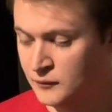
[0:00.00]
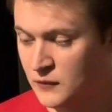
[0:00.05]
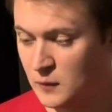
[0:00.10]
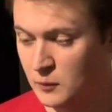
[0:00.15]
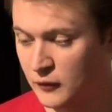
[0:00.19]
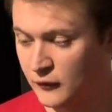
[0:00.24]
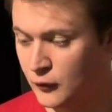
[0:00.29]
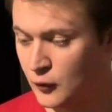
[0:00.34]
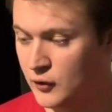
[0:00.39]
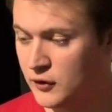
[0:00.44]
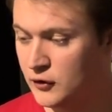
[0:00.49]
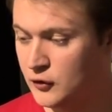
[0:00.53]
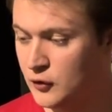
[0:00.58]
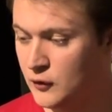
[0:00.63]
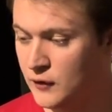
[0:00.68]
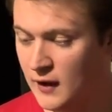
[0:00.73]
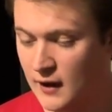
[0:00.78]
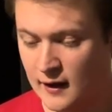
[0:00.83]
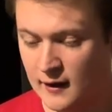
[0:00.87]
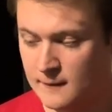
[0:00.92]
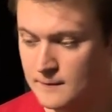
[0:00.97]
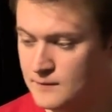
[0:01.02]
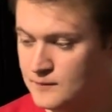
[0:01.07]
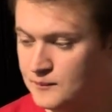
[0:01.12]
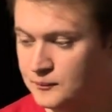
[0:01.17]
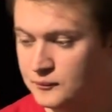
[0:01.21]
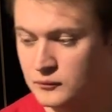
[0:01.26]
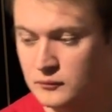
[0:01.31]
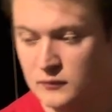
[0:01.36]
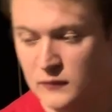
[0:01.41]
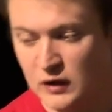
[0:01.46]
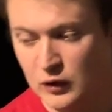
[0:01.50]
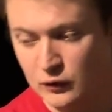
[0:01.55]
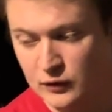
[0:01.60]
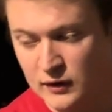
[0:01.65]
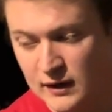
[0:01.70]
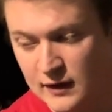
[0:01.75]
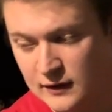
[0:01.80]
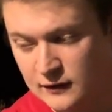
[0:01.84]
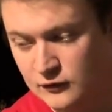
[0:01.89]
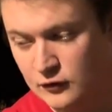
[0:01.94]
Before you do that, you
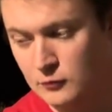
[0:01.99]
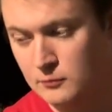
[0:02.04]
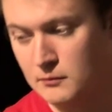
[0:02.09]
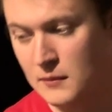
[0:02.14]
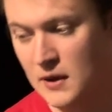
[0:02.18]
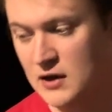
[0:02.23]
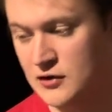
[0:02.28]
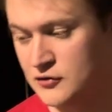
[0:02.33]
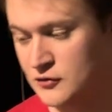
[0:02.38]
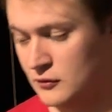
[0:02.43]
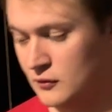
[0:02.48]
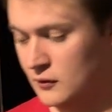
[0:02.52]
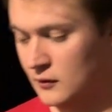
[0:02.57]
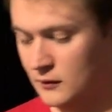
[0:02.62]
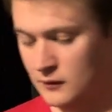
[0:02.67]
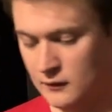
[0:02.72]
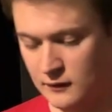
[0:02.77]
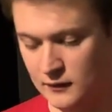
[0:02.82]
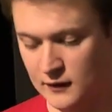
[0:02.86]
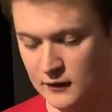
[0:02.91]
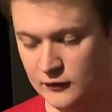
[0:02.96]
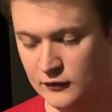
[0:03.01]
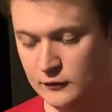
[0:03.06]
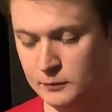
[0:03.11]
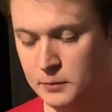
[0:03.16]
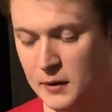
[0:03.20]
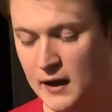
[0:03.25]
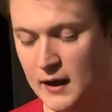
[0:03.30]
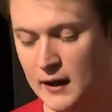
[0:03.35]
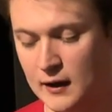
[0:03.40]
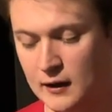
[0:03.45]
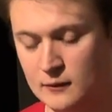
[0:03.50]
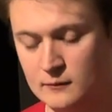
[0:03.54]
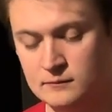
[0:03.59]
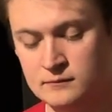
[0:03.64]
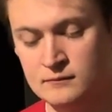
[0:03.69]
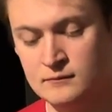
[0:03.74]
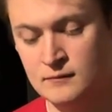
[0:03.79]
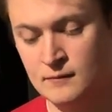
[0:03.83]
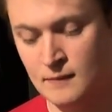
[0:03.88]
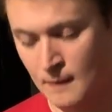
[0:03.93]
need to measure the span
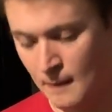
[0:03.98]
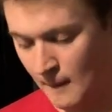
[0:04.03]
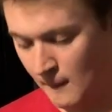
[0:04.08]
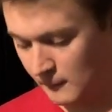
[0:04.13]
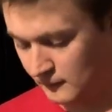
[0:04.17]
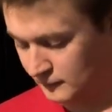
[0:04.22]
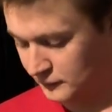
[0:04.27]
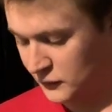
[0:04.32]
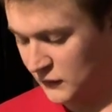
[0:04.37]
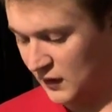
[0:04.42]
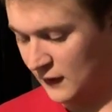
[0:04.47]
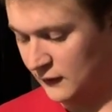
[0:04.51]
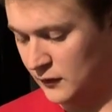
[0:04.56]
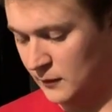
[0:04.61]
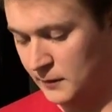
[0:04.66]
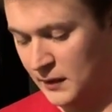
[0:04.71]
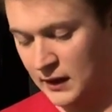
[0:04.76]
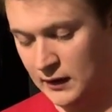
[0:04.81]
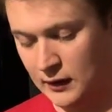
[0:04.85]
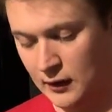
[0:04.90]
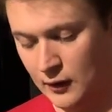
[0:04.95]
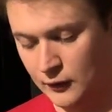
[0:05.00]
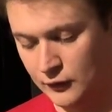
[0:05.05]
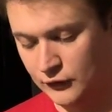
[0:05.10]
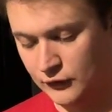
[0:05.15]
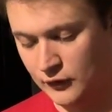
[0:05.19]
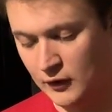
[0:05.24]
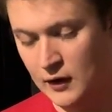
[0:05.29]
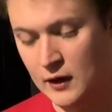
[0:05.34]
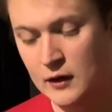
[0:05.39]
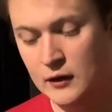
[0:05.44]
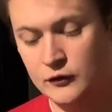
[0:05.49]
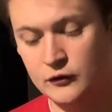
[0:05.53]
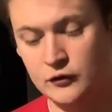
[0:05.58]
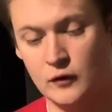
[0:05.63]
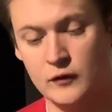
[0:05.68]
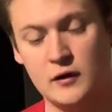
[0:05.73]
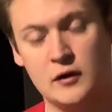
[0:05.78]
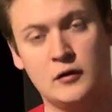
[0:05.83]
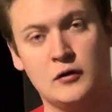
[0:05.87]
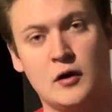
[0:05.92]
of the bellows so
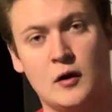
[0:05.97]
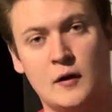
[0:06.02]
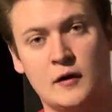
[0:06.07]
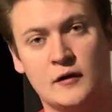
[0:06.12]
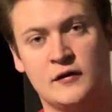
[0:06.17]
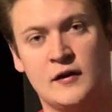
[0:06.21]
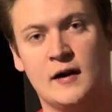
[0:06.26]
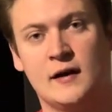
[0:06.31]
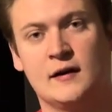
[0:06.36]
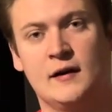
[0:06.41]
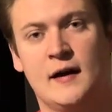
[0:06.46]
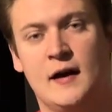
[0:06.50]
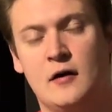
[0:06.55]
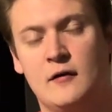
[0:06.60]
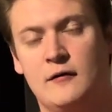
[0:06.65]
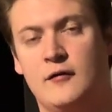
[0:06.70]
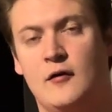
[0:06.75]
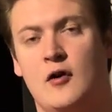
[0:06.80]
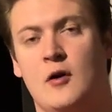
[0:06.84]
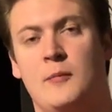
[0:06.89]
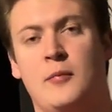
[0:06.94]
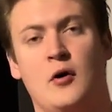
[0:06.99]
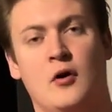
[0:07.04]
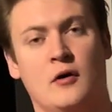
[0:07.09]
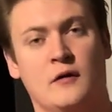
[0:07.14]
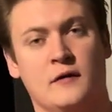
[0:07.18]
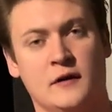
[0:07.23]
that you know exactly how far apart